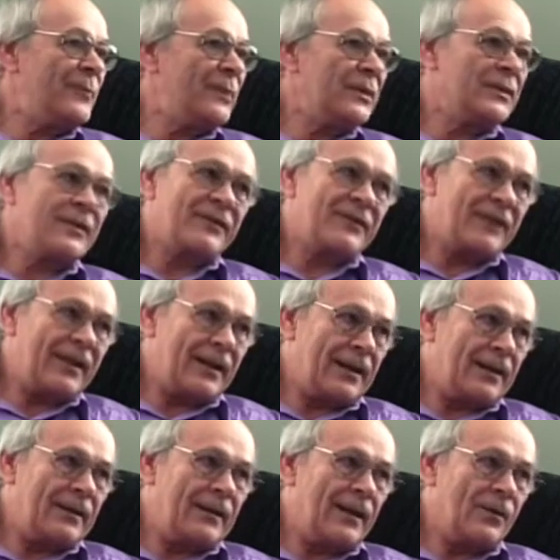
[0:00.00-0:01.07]
buildings
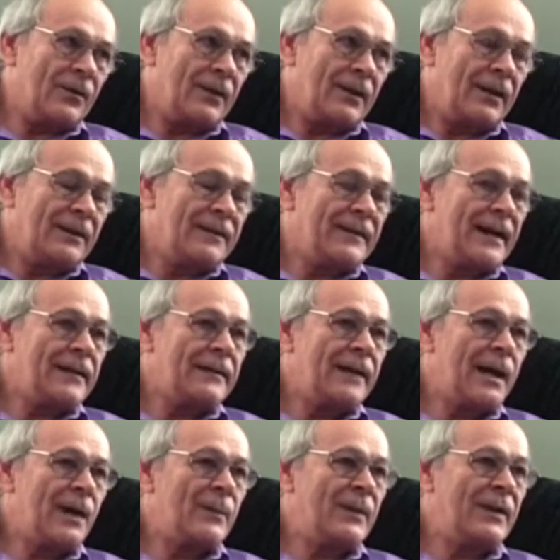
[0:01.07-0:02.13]
taken down. Exactly
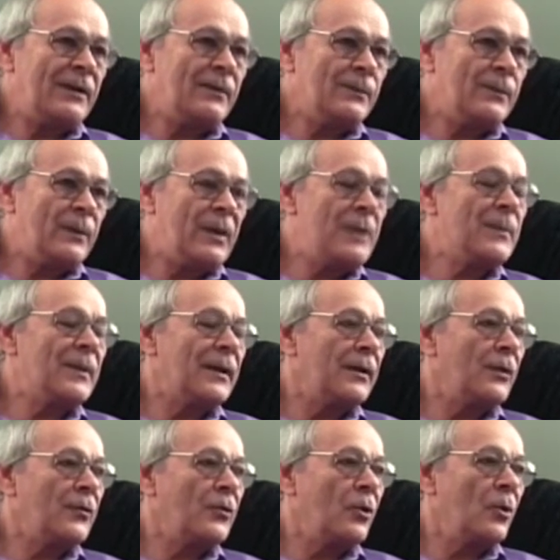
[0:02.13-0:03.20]
how many people, I
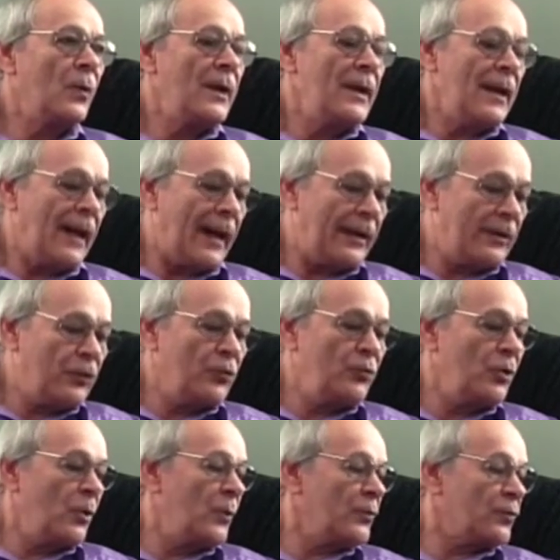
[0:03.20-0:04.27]
don't know. I do
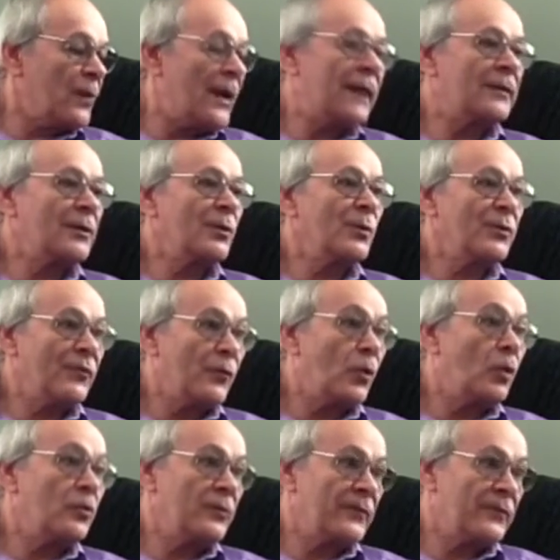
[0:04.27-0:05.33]
know in Rockland it was
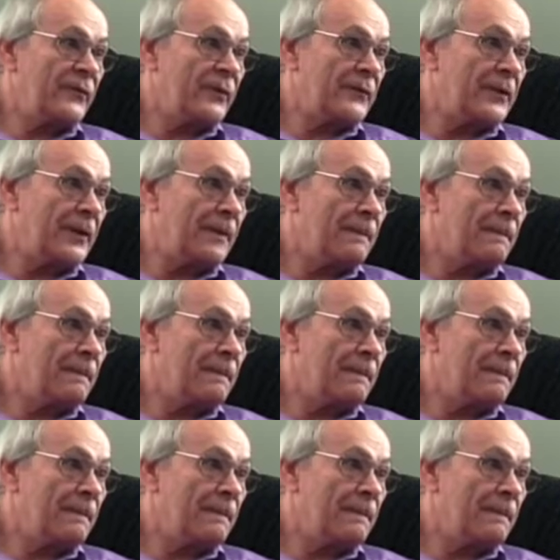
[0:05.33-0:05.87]
450